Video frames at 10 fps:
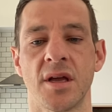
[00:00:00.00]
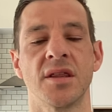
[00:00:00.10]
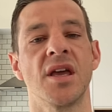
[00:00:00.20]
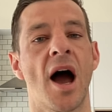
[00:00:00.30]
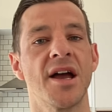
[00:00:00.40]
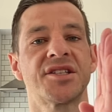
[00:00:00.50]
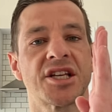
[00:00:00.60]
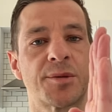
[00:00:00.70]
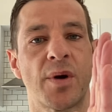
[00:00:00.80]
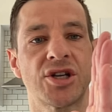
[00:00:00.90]
The highest
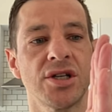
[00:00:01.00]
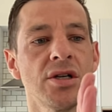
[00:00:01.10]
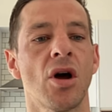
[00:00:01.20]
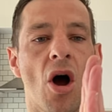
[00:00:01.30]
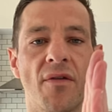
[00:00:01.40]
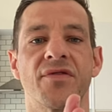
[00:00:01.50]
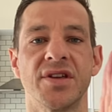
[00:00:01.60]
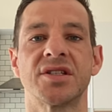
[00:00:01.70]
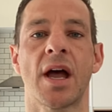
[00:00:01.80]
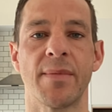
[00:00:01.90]
expression of
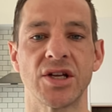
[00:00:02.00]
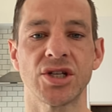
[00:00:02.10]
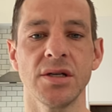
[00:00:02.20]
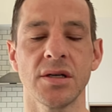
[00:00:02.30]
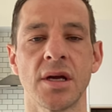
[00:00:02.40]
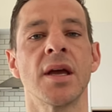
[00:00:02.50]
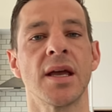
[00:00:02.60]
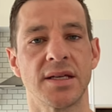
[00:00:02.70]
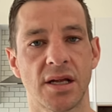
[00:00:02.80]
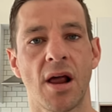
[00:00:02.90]
this dimension
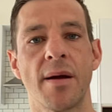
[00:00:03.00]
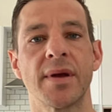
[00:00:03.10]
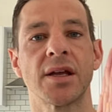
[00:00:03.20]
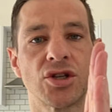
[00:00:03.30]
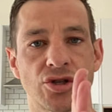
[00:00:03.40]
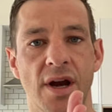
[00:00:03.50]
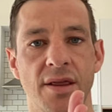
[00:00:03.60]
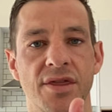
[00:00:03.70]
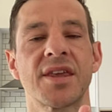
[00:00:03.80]
is climbing strength.